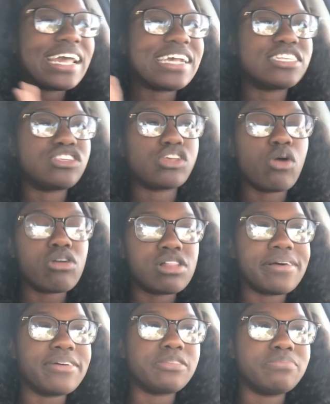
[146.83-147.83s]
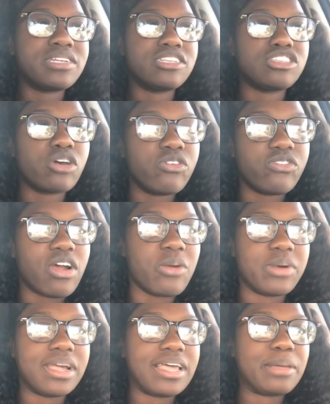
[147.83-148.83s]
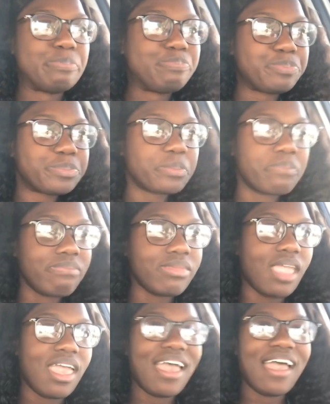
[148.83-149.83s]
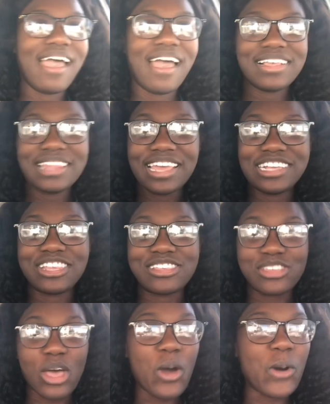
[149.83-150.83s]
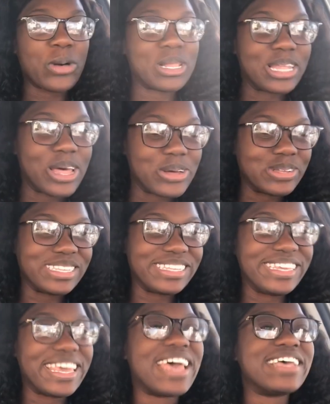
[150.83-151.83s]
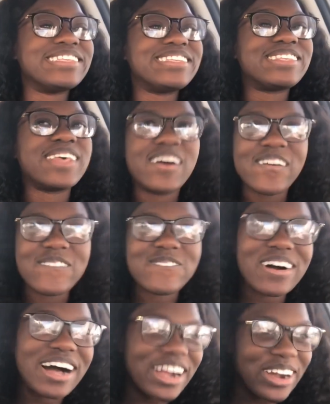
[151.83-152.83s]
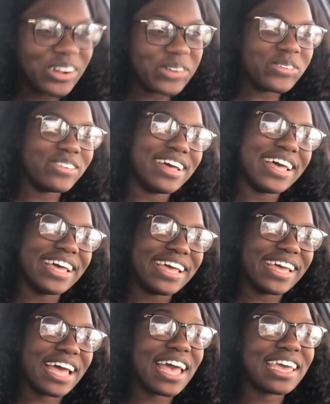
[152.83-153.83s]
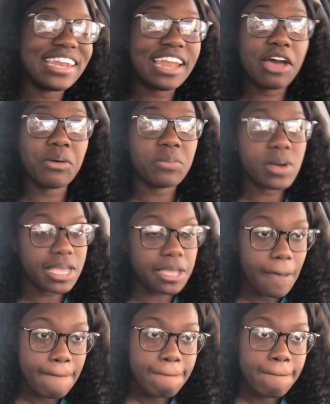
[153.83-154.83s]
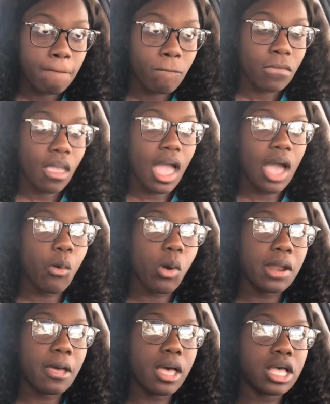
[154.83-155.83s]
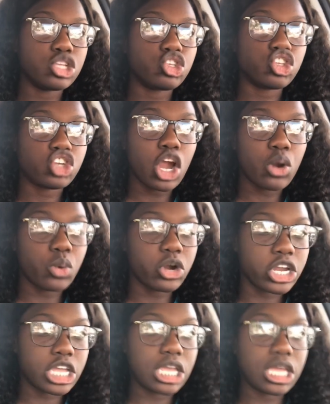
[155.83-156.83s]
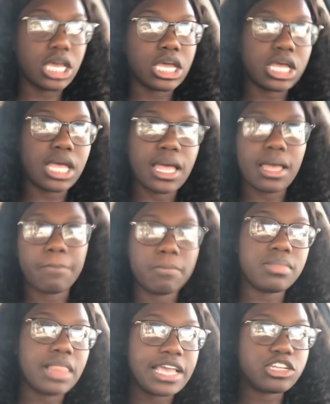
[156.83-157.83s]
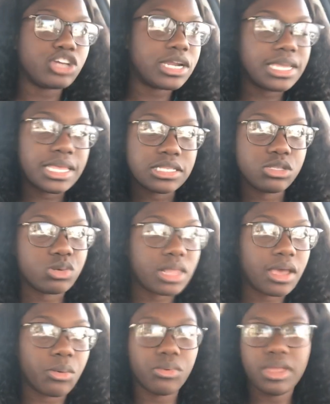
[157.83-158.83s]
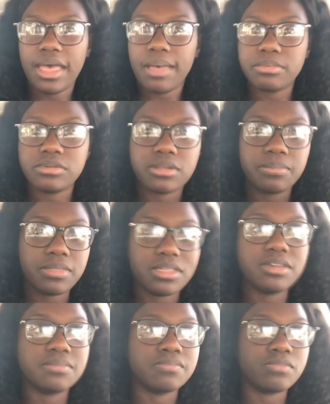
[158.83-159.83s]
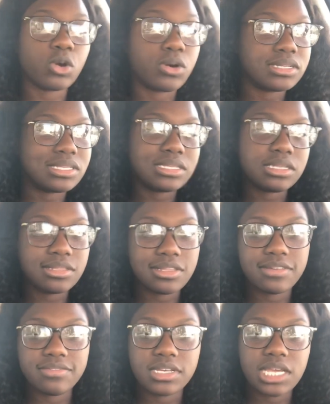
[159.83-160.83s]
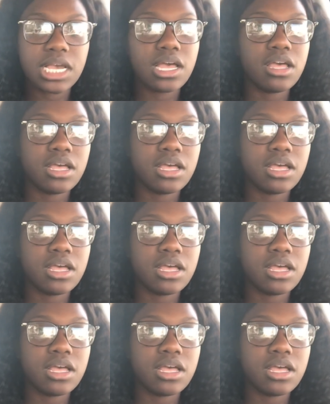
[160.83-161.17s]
Like it's so close, but it's so far away. Like so close, yet so far away. I cannot wait. I want to start working like try to get into like a rehab or something or assisted living